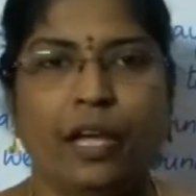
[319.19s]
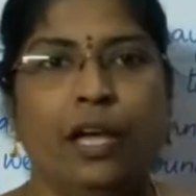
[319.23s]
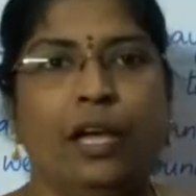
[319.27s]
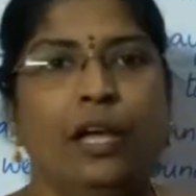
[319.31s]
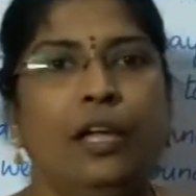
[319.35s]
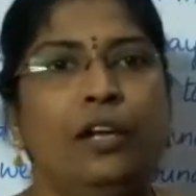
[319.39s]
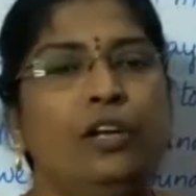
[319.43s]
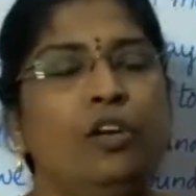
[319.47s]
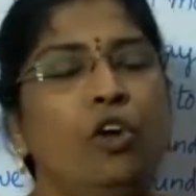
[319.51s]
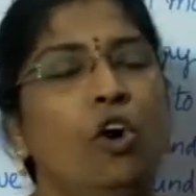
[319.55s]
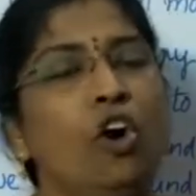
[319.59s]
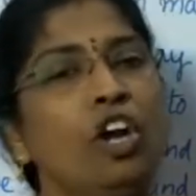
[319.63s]

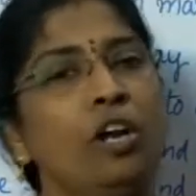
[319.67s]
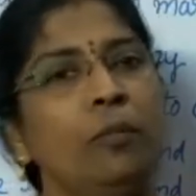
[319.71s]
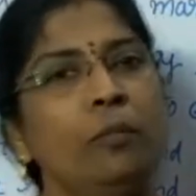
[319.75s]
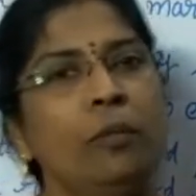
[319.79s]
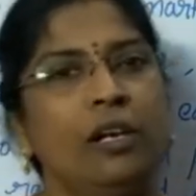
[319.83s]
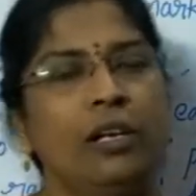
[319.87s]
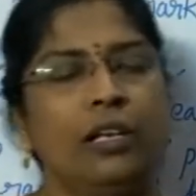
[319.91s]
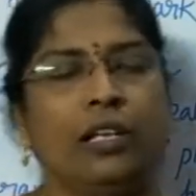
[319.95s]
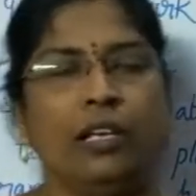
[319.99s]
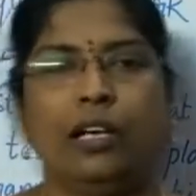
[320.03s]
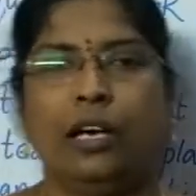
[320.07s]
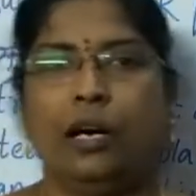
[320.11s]

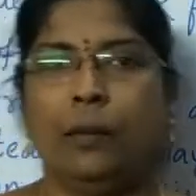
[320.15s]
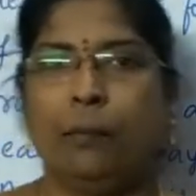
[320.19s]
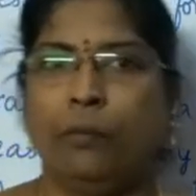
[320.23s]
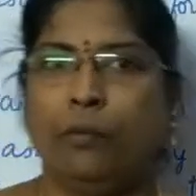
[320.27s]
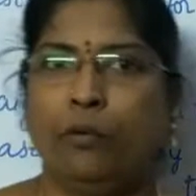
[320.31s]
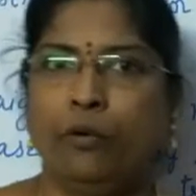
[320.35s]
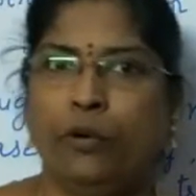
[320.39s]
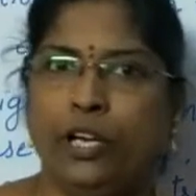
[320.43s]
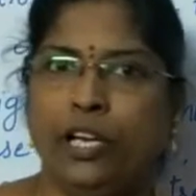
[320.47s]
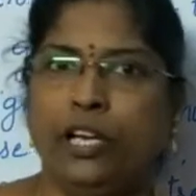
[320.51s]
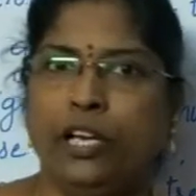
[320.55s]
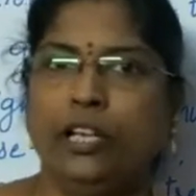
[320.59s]
Normally, a
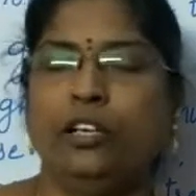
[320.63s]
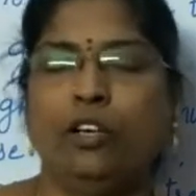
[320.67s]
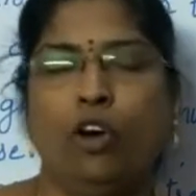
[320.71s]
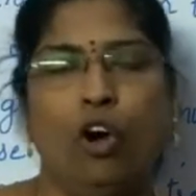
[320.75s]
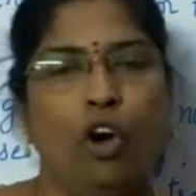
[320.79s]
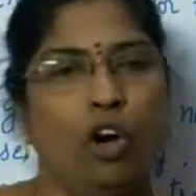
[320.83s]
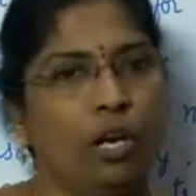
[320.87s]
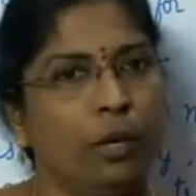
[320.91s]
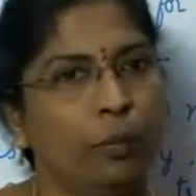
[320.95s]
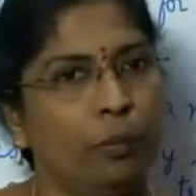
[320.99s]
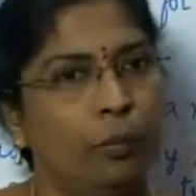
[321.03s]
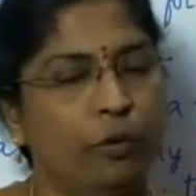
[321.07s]
poet
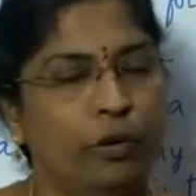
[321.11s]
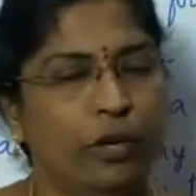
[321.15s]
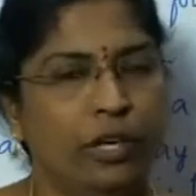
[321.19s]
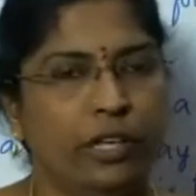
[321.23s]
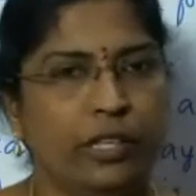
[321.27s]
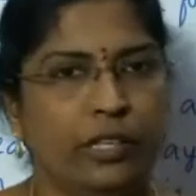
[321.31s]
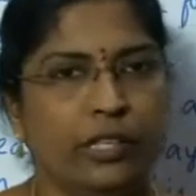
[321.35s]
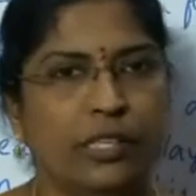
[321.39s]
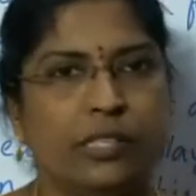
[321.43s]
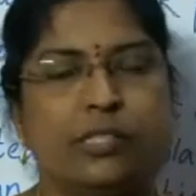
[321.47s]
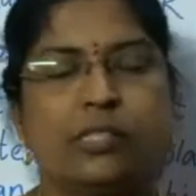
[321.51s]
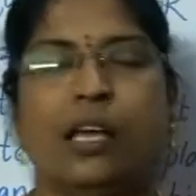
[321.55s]
or a
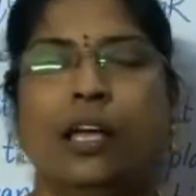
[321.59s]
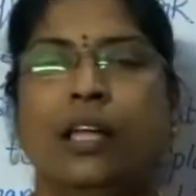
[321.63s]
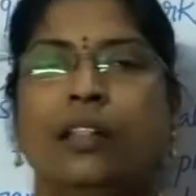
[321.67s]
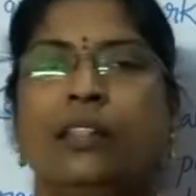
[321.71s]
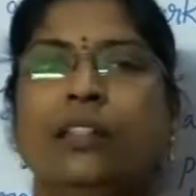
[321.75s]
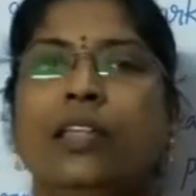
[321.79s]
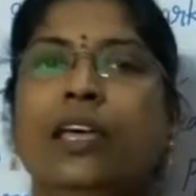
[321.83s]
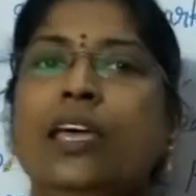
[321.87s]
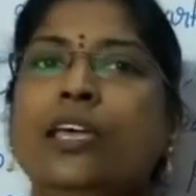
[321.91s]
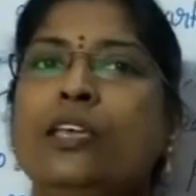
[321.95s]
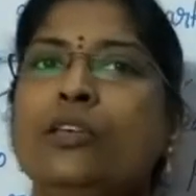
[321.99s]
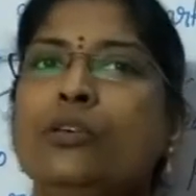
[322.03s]
poetess,
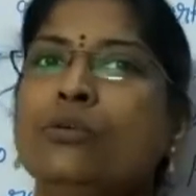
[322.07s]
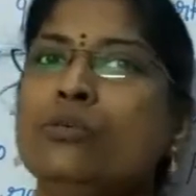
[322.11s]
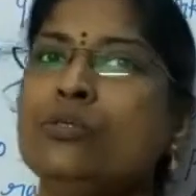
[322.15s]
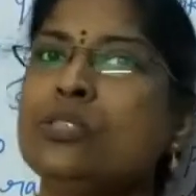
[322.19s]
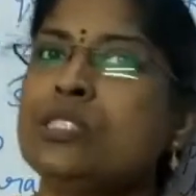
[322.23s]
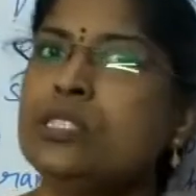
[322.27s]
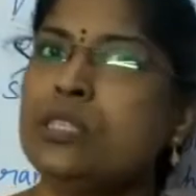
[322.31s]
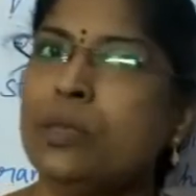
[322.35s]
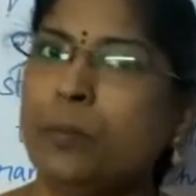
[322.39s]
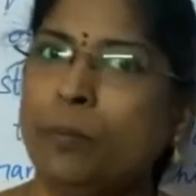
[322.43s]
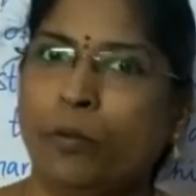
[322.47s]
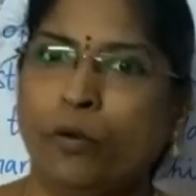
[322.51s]
they use
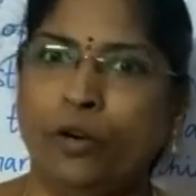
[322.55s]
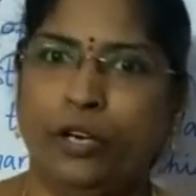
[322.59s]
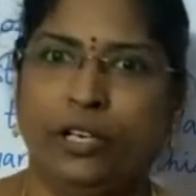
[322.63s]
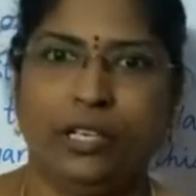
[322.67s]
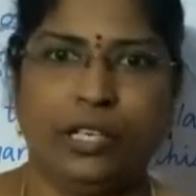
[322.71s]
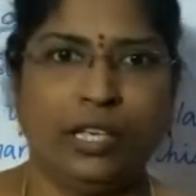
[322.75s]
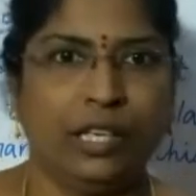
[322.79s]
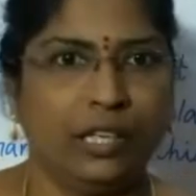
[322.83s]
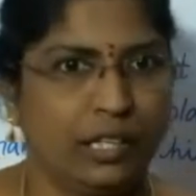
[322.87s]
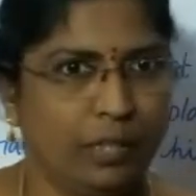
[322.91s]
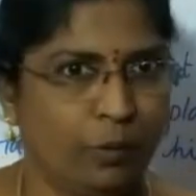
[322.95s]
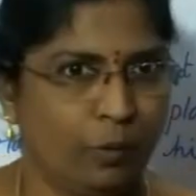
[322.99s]
the
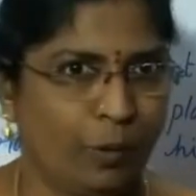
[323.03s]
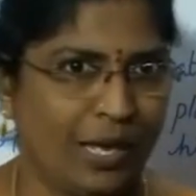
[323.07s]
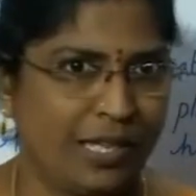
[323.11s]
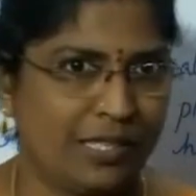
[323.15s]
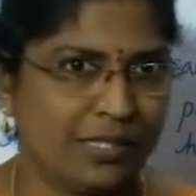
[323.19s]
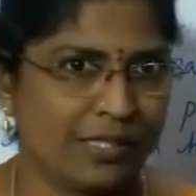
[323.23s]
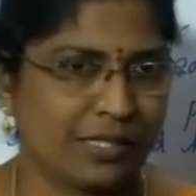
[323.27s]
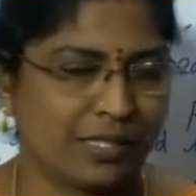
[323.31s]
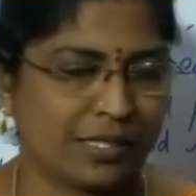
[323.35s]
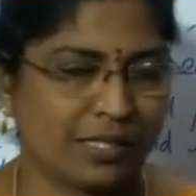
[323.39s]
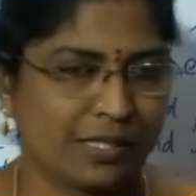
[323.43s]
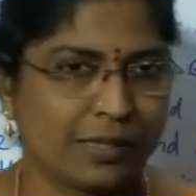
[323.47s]
poetic
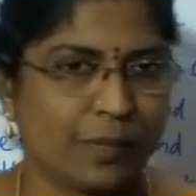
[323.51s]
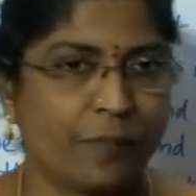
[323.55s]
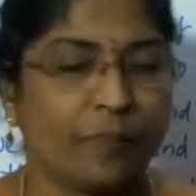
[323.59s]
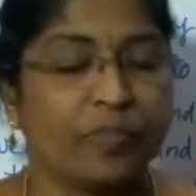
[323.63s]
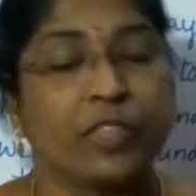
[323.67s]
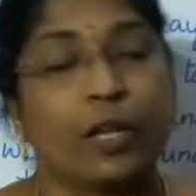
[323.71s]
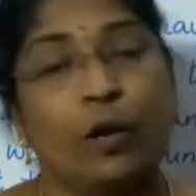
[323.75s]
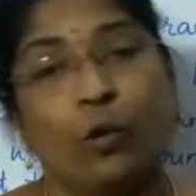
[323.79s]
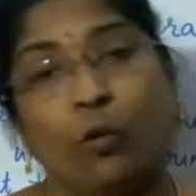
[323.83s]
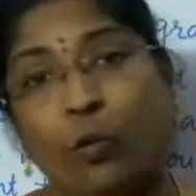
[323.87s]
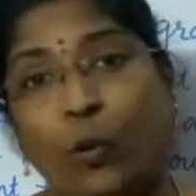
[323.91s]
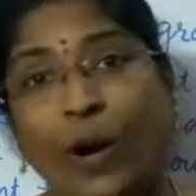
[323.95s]
devices.
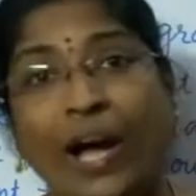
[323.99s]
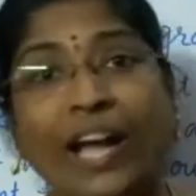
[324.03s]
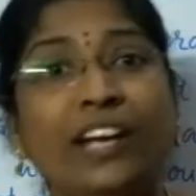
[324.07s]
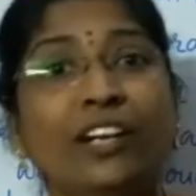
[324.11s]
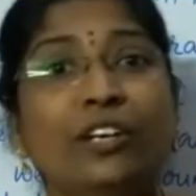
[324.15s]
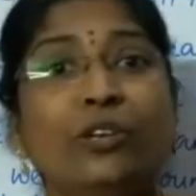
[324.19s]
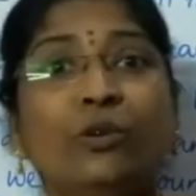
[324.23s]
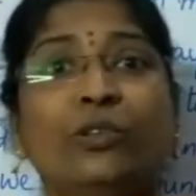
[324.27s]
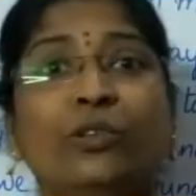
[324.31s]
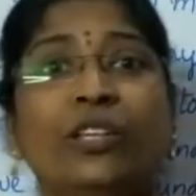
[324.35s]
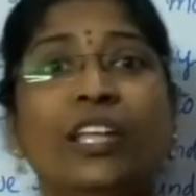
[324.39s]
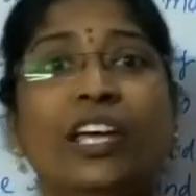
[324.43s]
Why
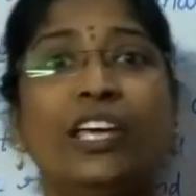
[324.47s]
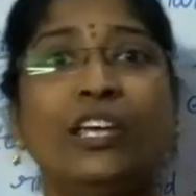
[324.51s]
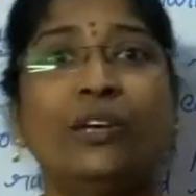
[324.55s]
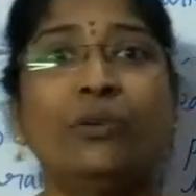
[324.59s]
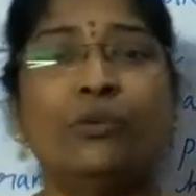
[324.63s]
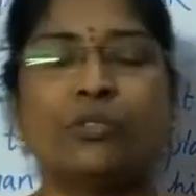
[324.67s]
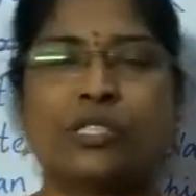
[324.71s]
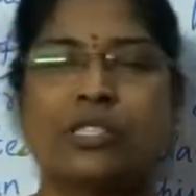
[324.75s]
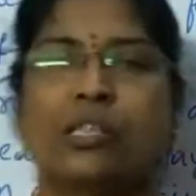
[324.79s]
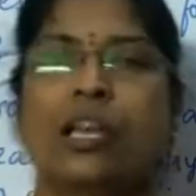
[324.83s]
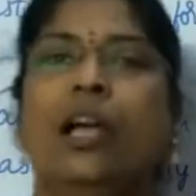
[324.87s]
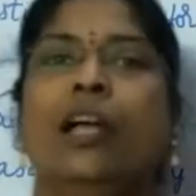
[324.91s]
do they
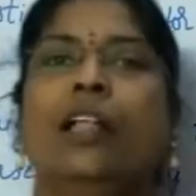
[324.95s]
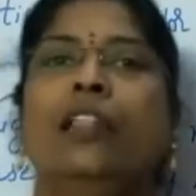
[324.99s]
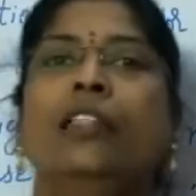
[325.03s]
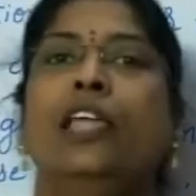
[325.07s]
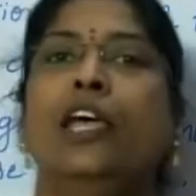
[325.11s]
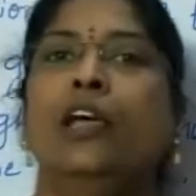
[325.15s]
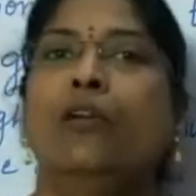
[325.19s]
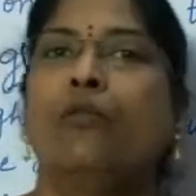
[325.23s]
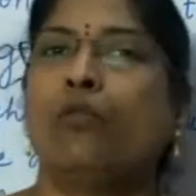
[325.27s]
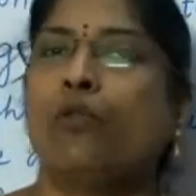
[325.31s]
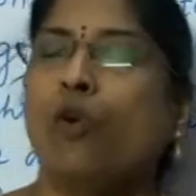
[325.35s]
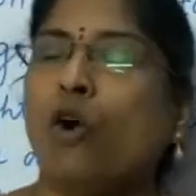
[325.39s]
use?
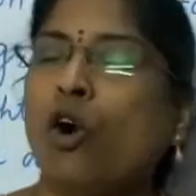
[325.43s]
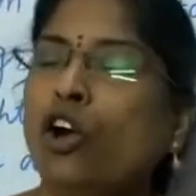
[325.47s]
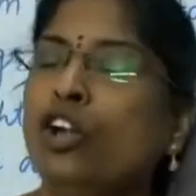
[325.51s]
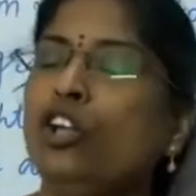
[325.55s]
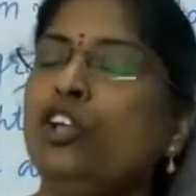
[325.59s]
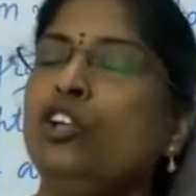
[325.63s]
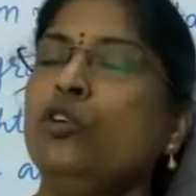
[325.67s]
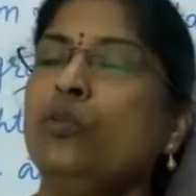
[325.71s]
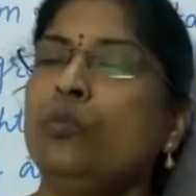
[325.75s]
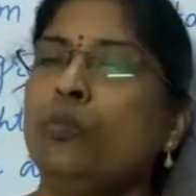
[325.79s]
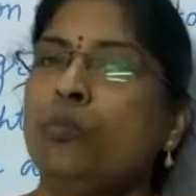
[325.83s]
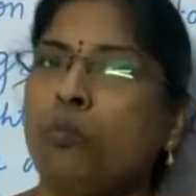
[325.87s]
They want
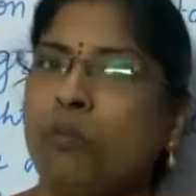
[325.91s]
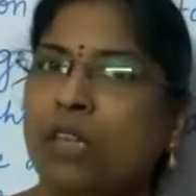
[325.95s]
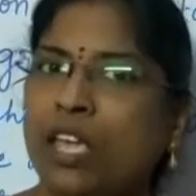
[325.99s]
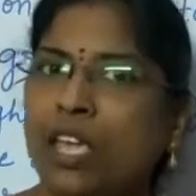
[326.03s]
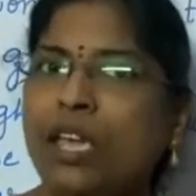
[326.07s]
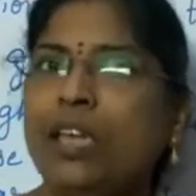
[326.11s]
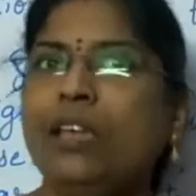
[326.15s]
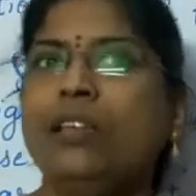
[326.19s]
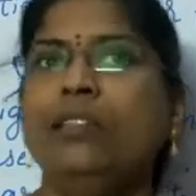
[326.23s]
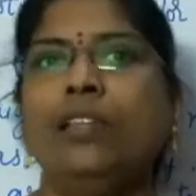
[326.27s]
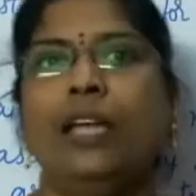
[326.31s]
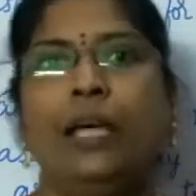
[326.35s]
to
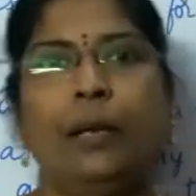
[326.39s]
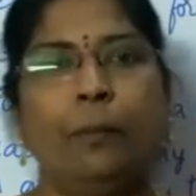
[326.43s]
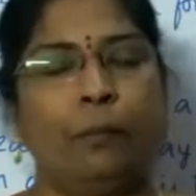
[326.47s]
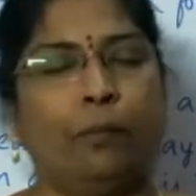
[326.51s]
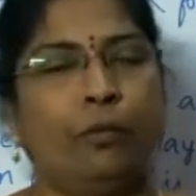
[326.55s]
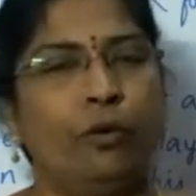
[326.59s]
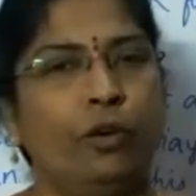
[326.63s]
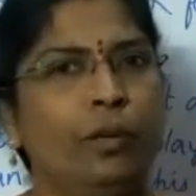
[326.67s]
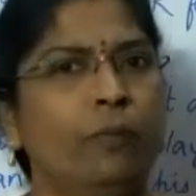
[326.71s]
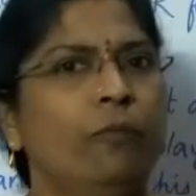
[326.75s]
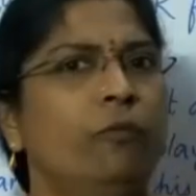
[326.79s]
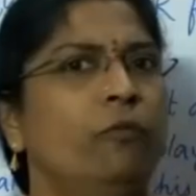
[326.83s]
make their
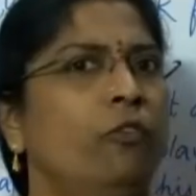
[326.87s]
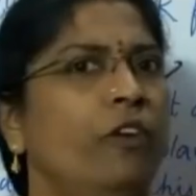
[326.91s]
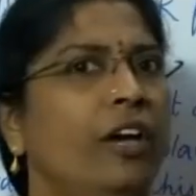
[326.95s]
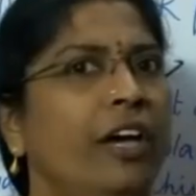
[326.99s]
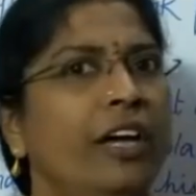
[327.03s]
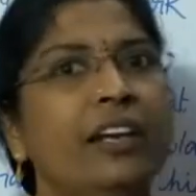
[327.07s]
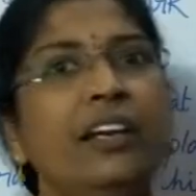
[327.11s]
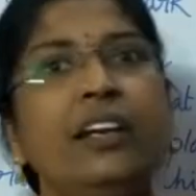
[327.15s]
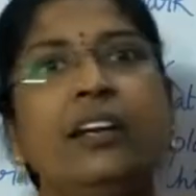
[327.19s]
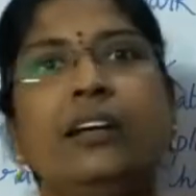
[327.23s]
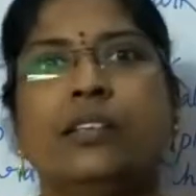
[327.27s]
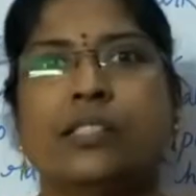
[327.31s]
poem
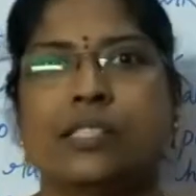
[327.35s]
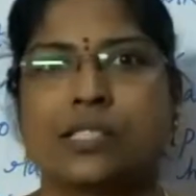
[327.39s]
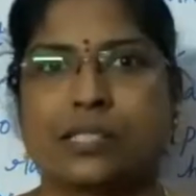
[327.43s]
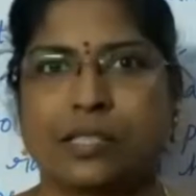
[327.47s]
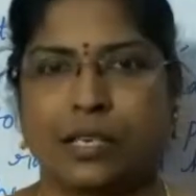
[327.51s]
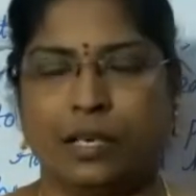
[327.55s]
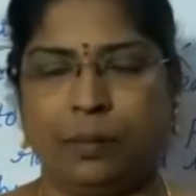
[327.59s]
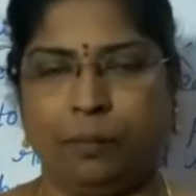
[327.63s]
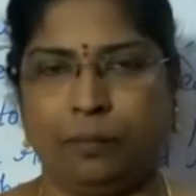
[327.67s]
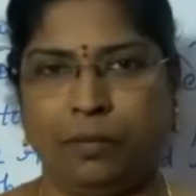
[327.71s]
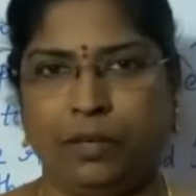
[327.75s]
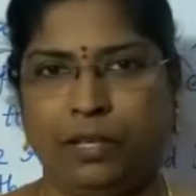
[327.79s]
very
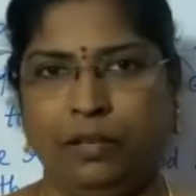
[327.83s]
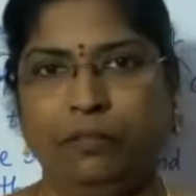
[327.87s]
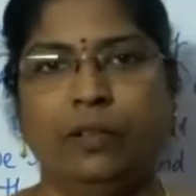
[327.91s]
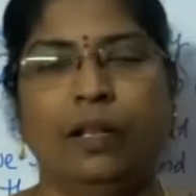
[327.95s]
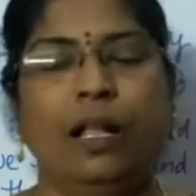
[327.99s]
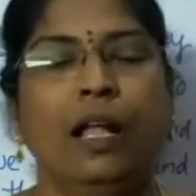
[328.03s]
descriptive.